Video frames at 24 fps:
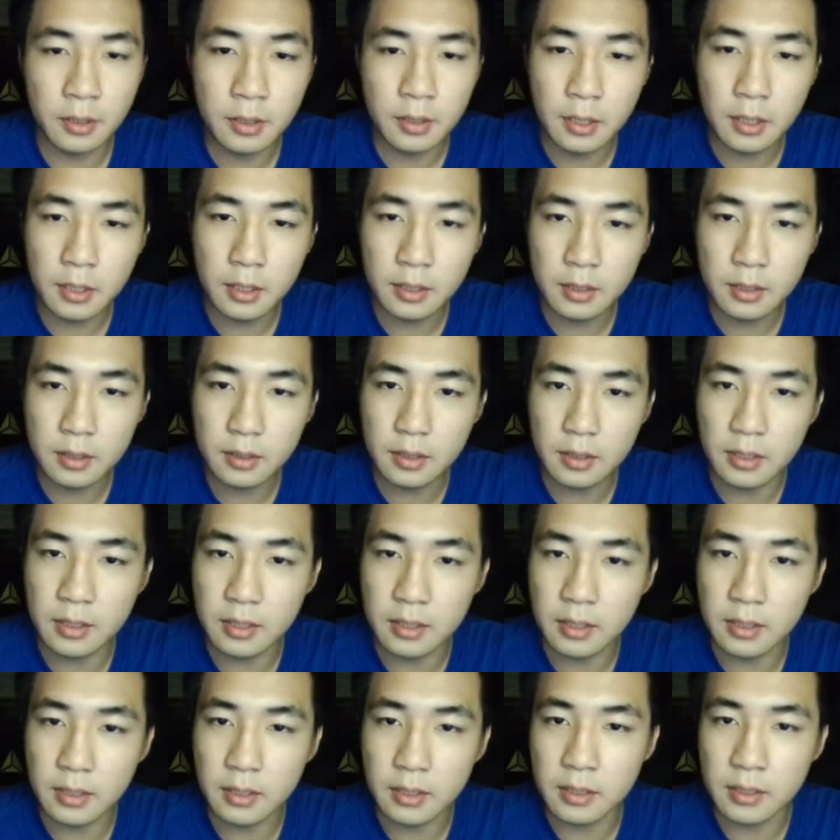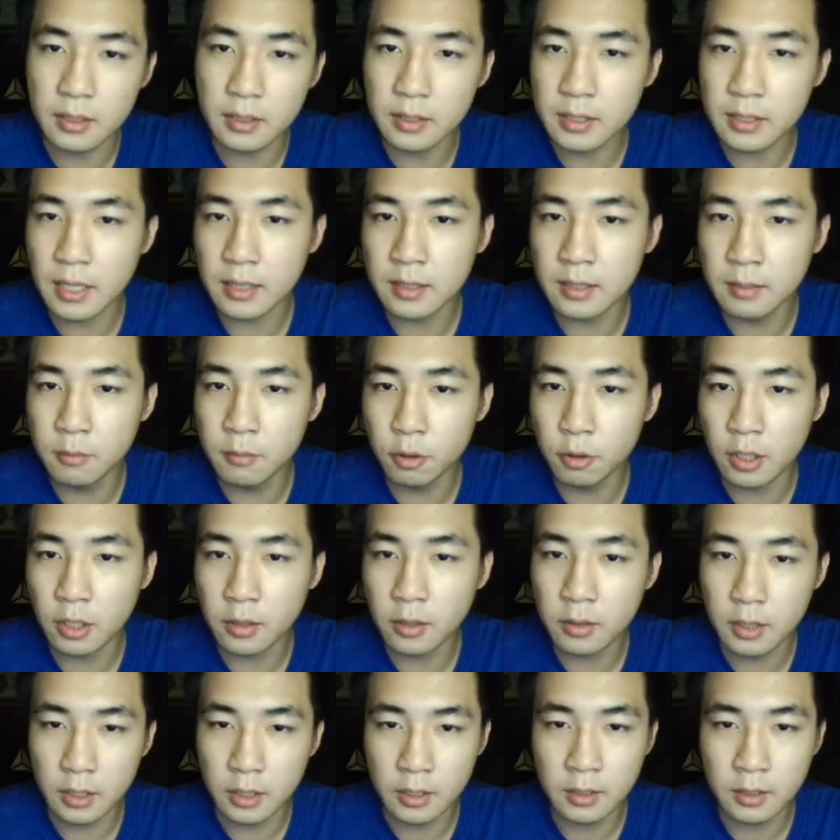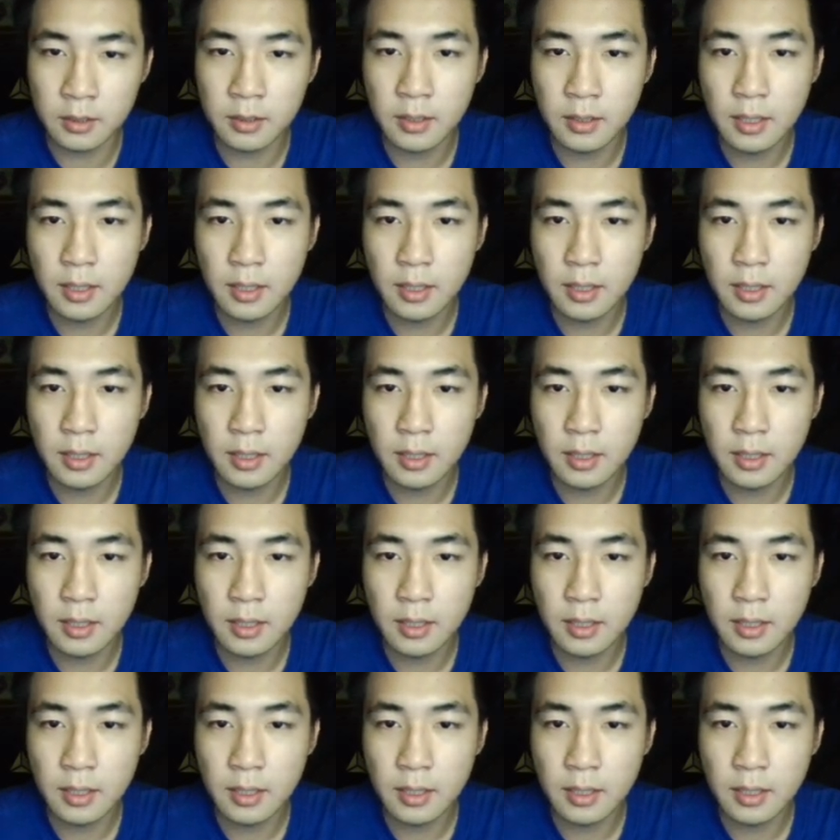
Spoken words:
girl in a Gundam-looking thing.